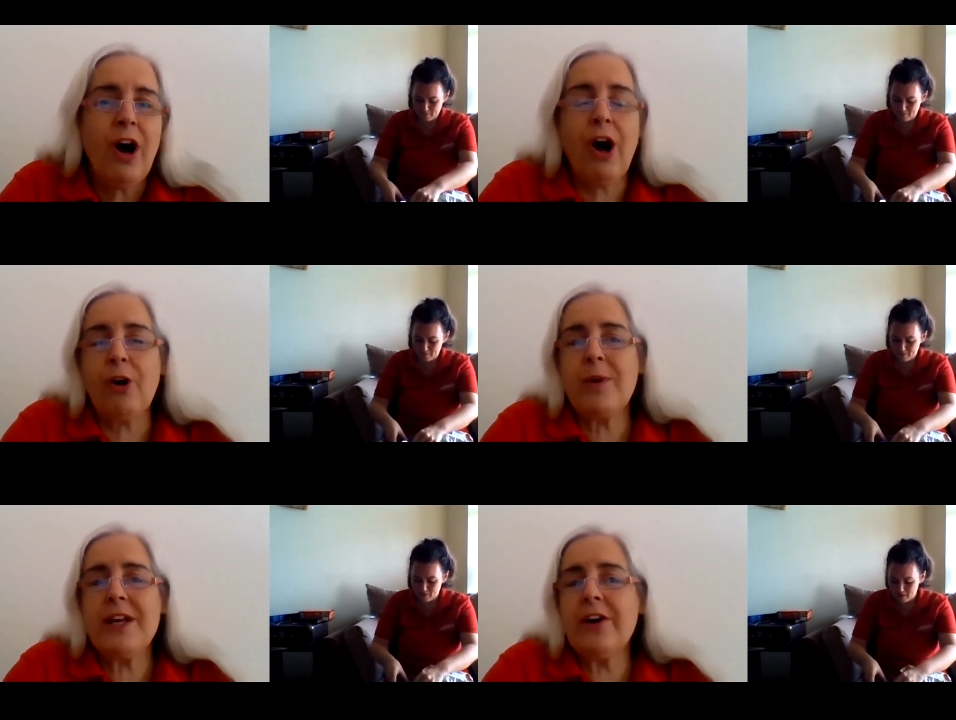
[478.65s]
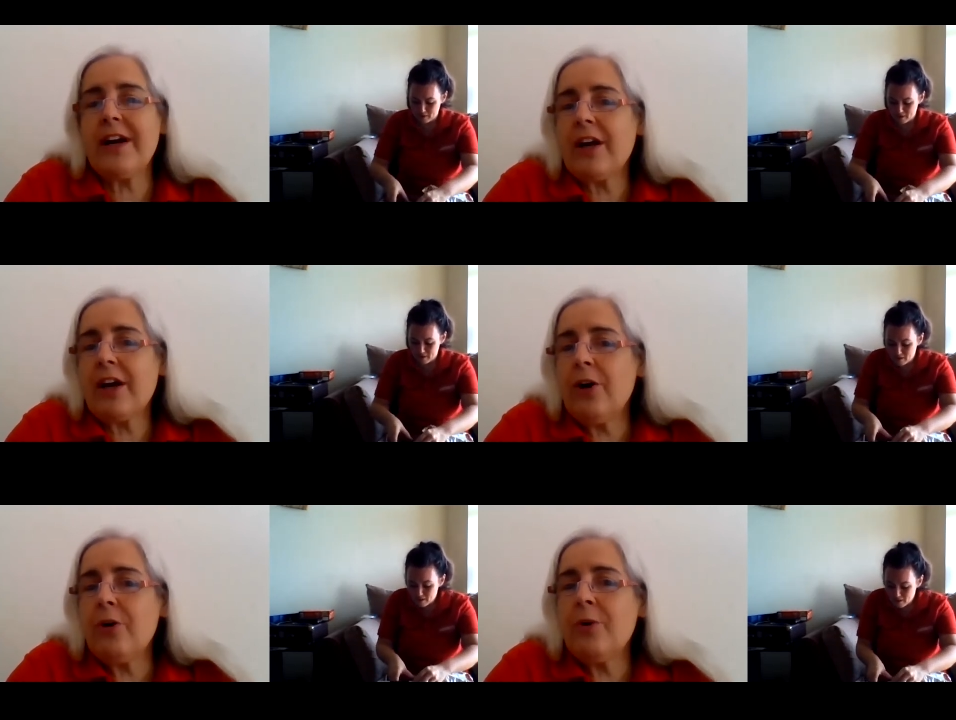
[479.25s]
Speaker 1: Are we going to
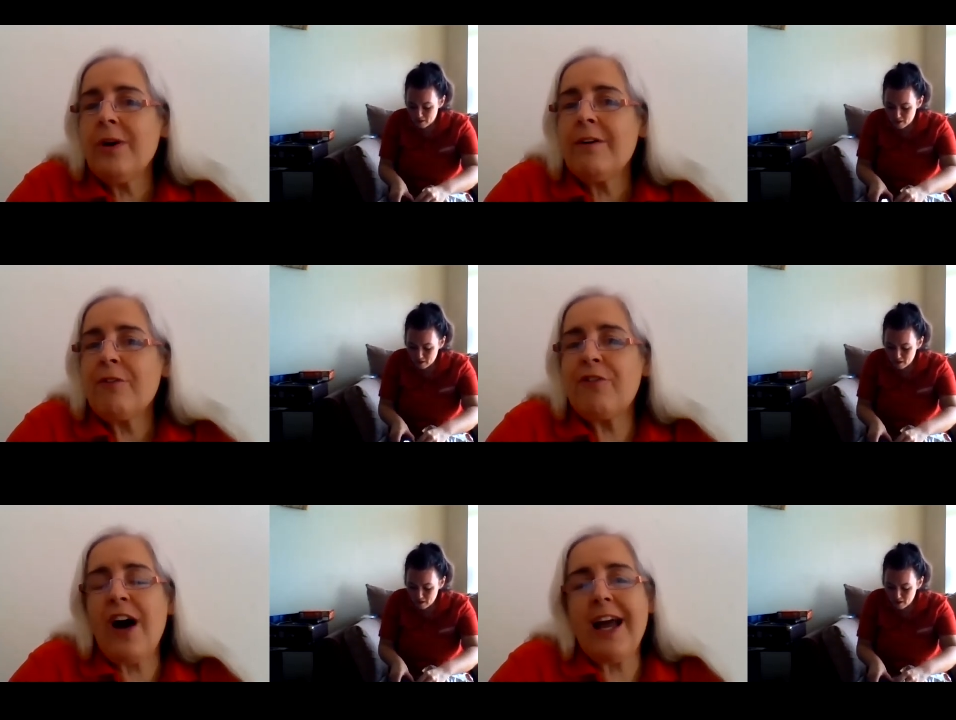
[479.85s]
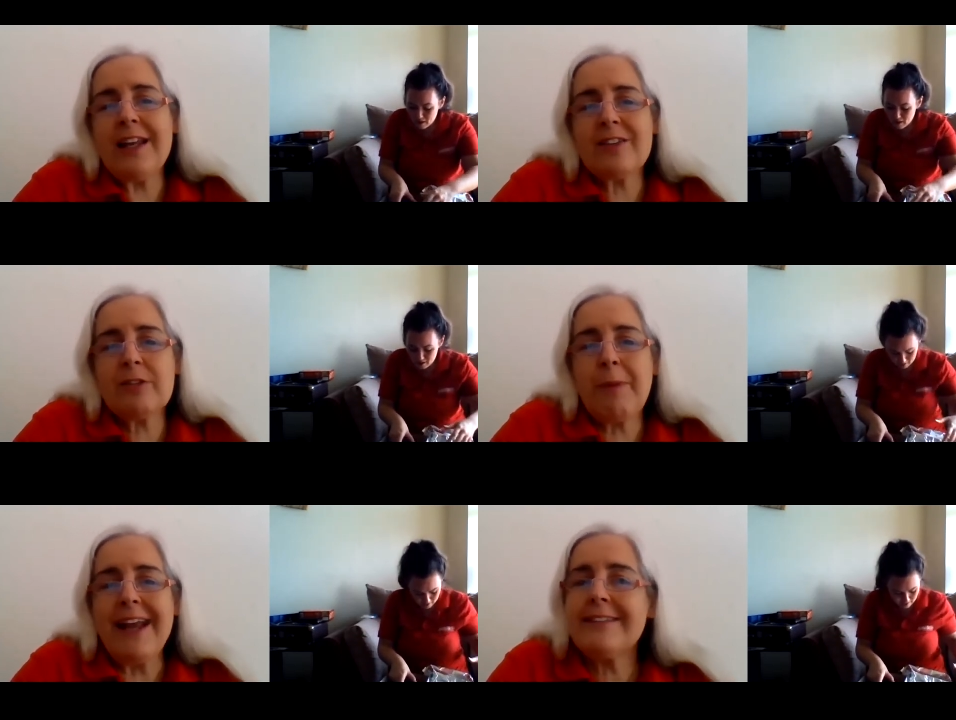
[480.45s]
go find a
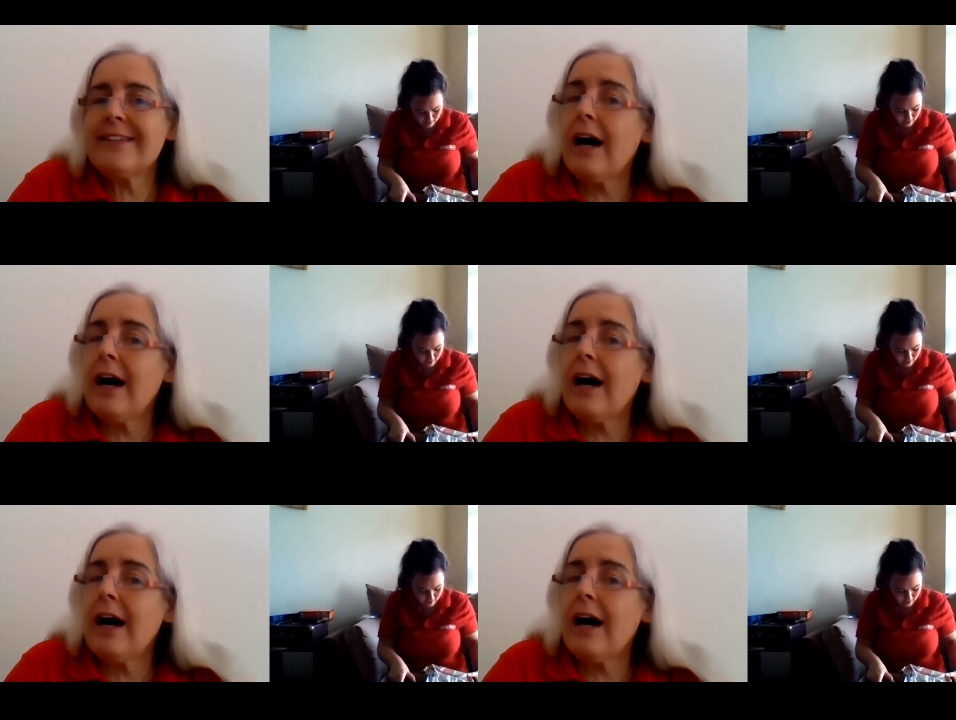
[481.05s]
space